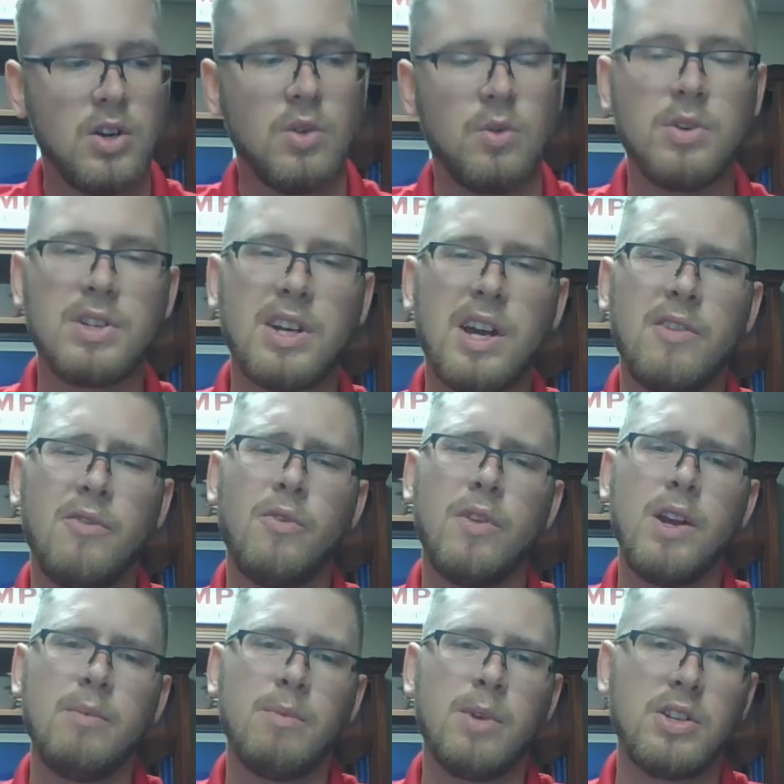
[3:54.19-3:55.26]
which I
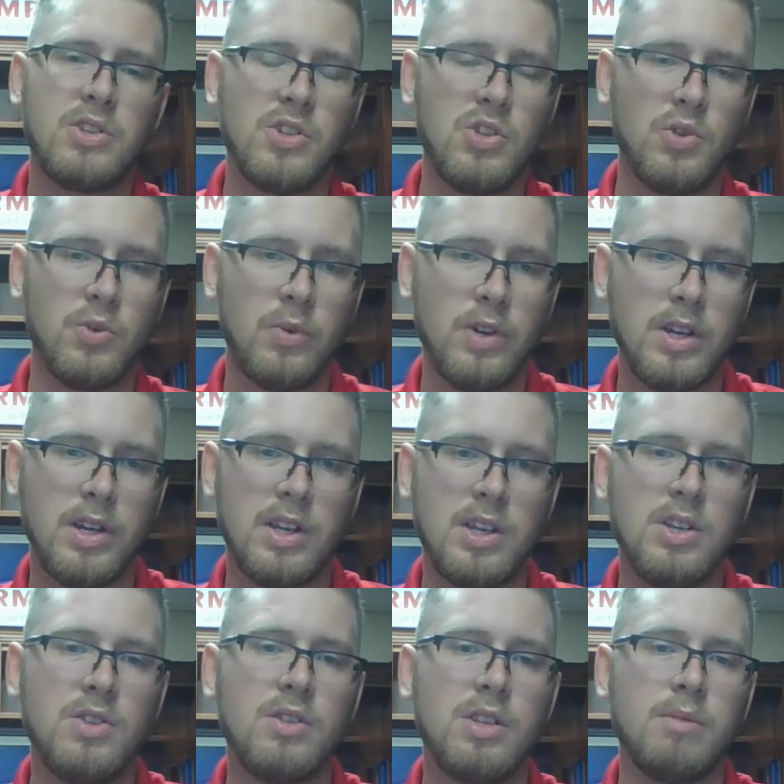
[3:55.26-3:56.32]
very much enjoy
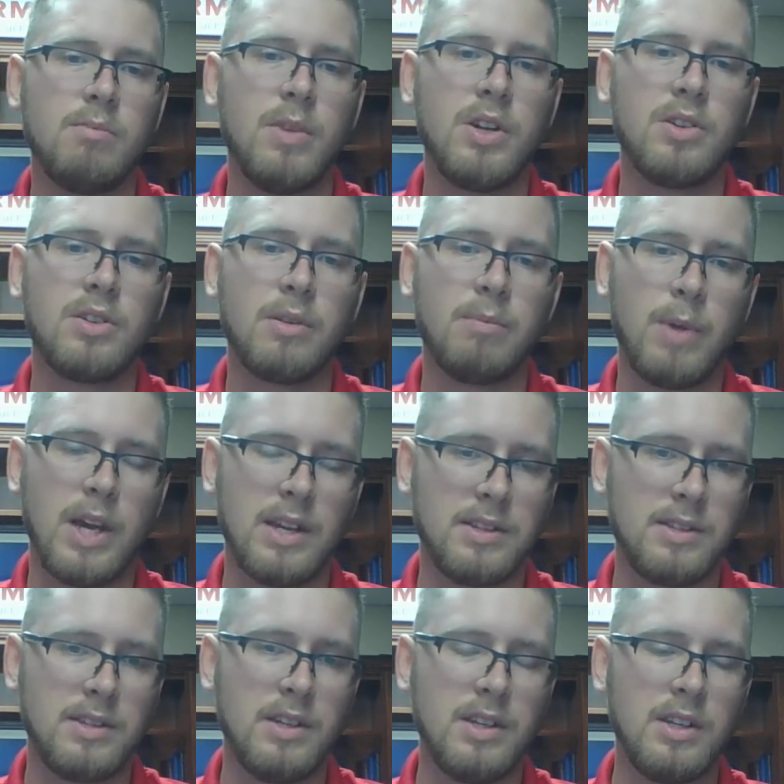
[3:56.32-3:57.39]
using mental
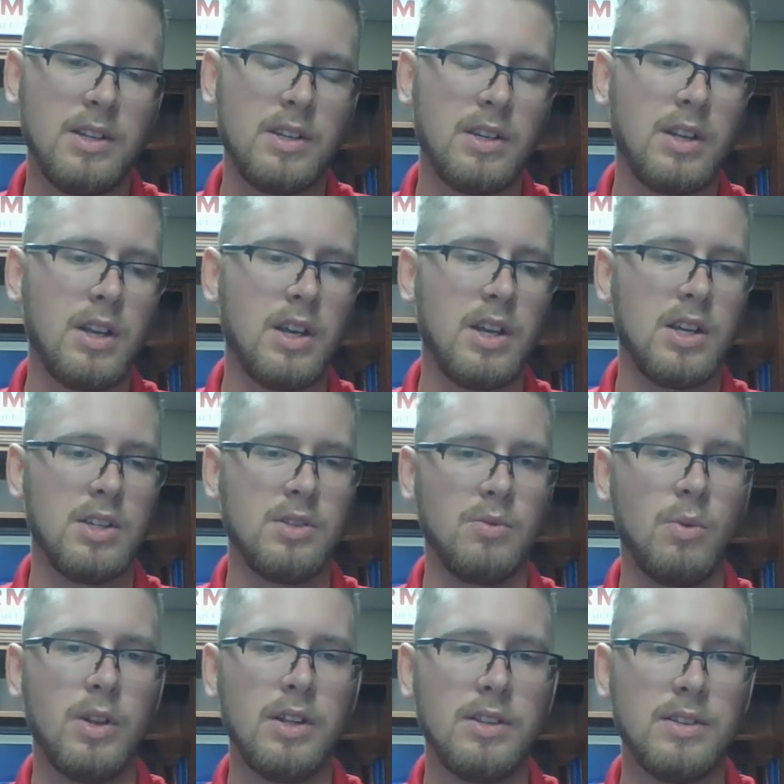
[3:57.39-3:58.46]
capacity, as
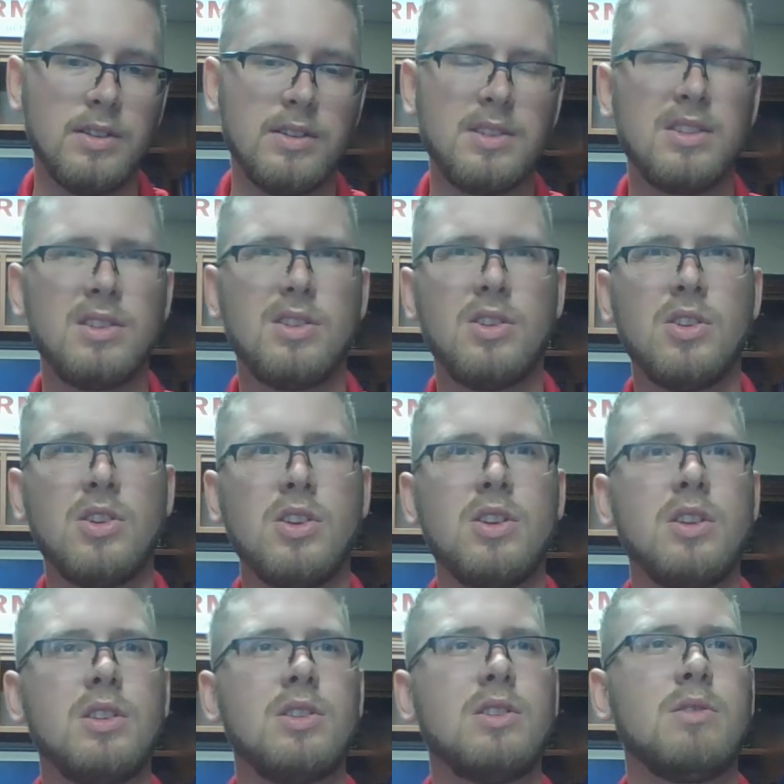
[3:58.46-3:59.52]
well as
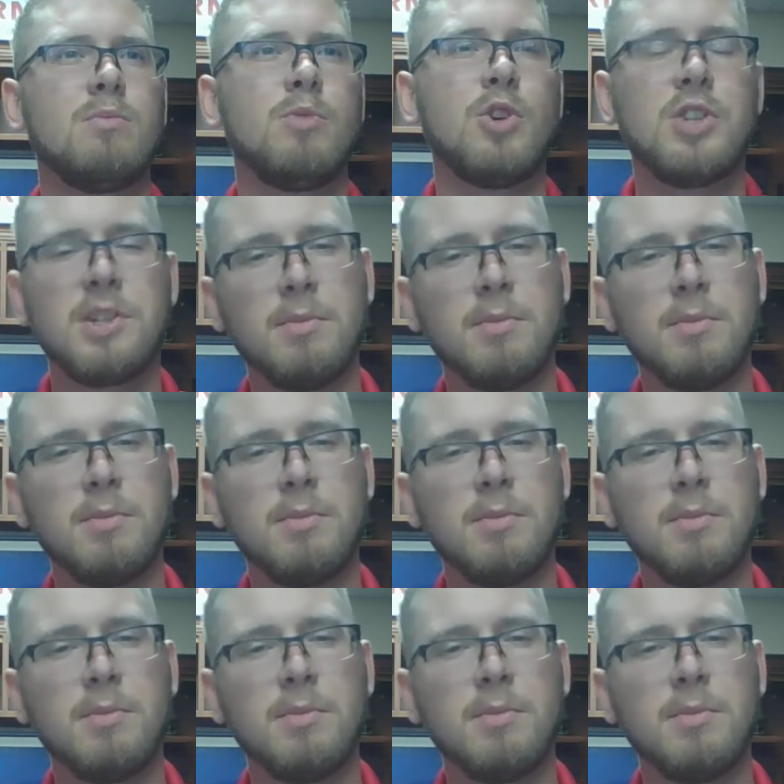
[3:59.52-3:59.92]
pushing